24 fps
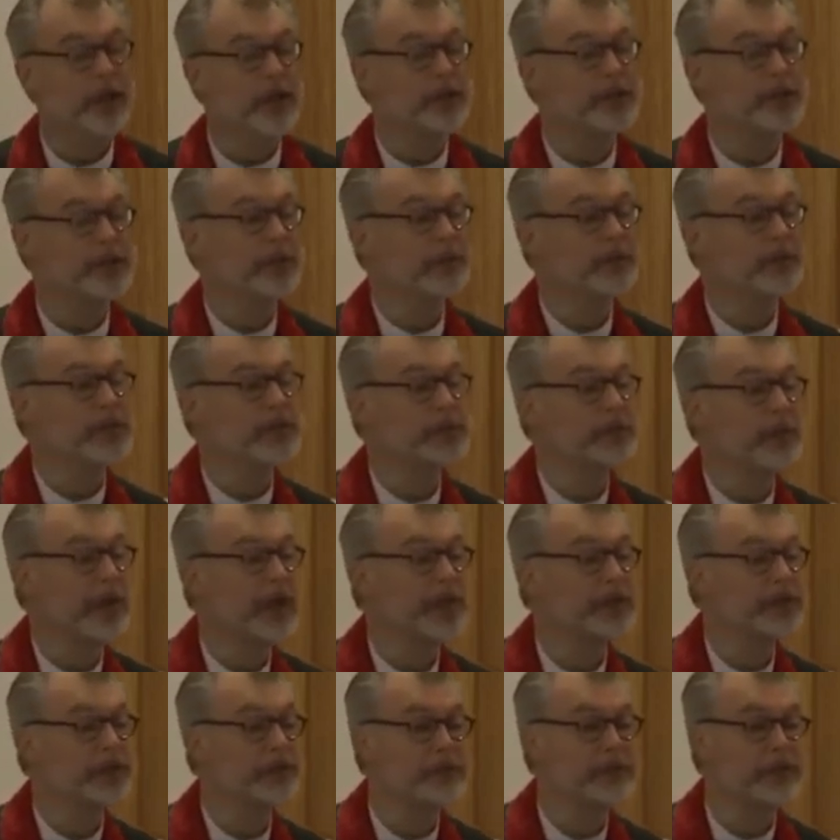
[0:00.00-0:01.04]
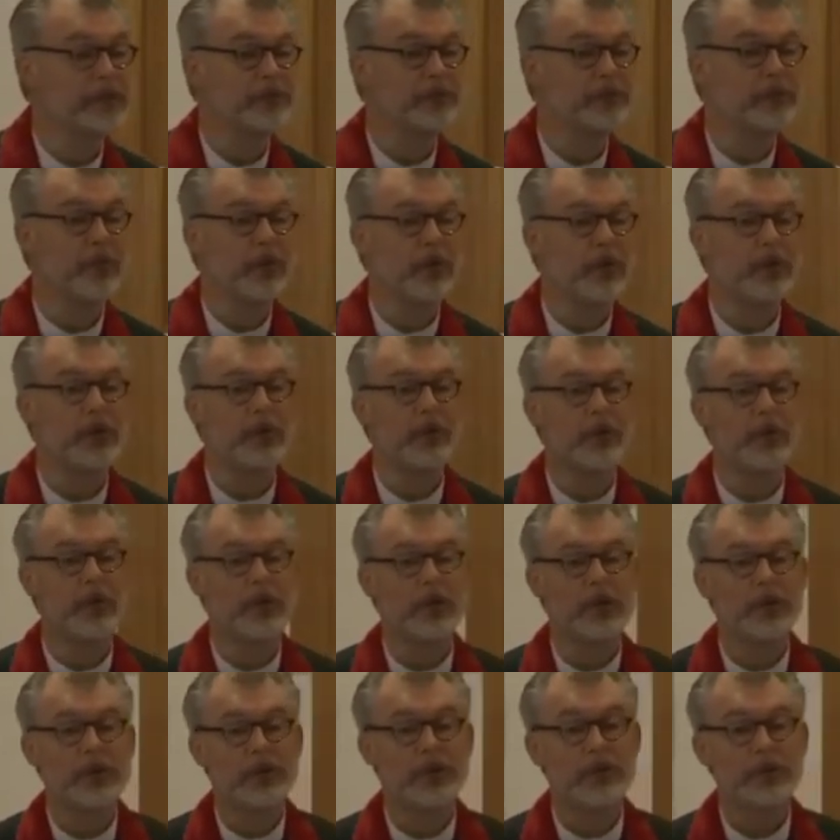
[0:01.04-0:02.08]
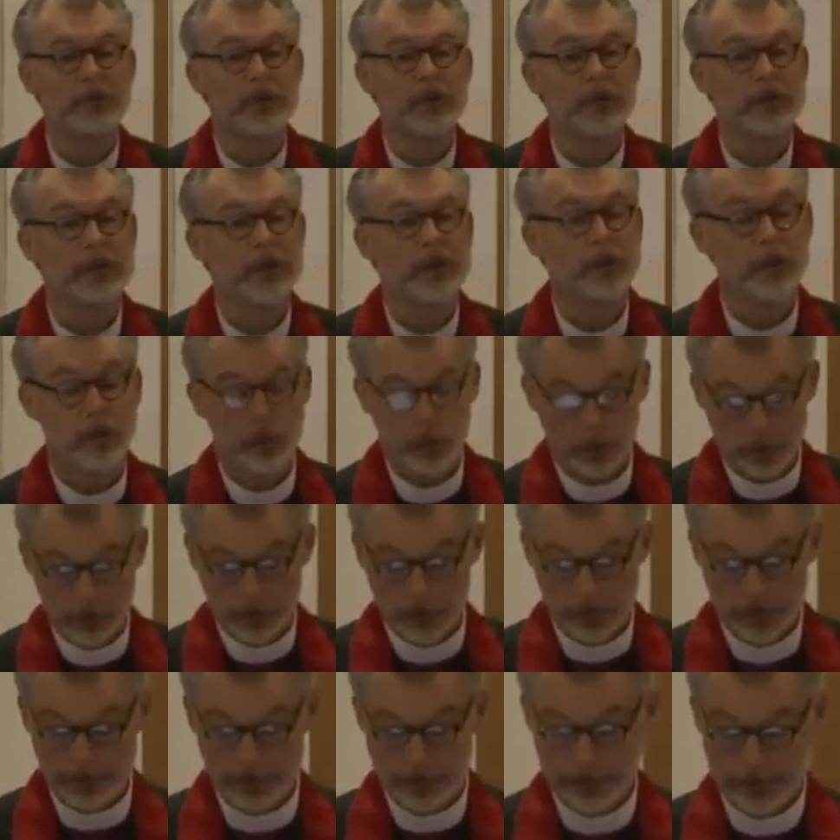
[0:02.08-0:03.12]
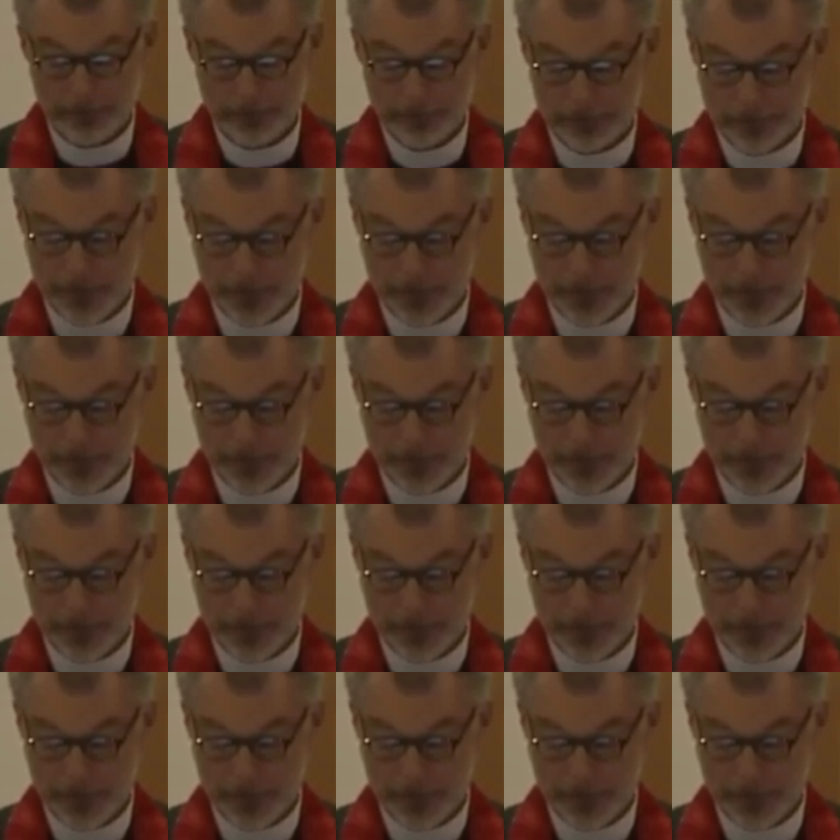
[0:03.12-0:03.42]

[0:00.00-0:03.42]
author responsible for nearly a quarter of the New